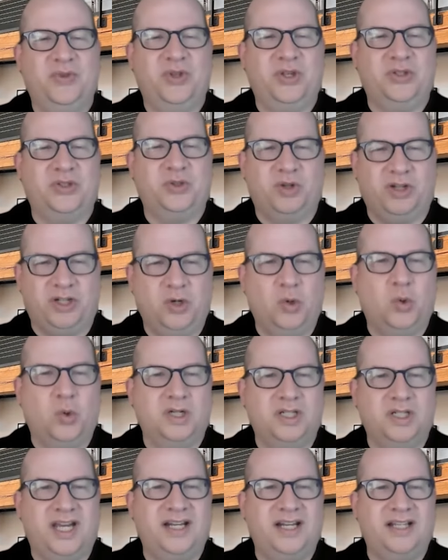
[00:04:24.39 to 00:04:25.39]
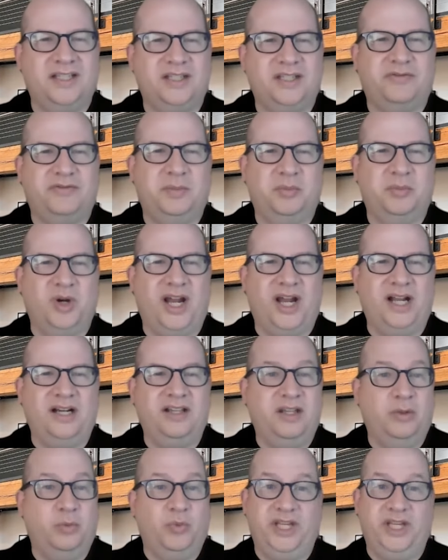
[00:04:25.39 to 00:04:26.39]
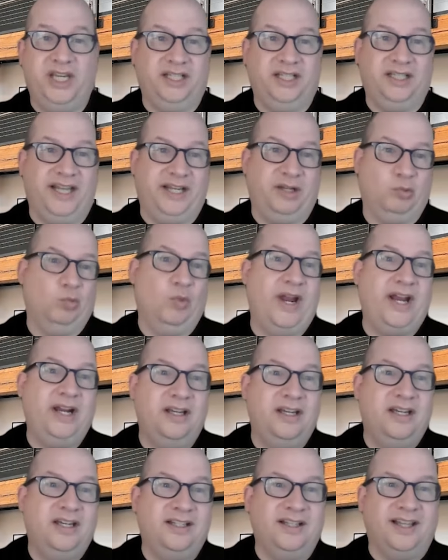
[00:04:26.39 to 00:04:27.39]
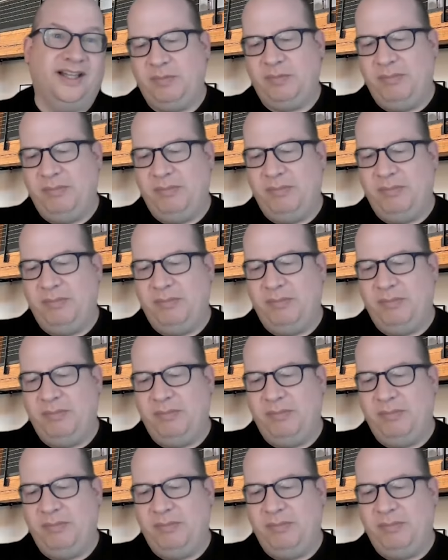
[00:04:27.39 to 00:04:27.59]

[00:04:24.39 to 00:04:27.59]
the sort of core tenets of the brand? And then we get rated.